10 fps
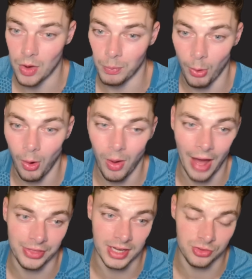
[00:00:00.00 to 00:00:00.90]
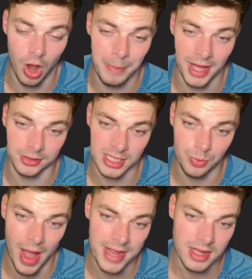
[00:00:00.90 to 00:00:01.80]
But I think he's got a bit of
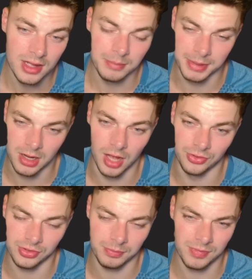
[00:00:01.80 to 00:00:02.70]
leeway, because,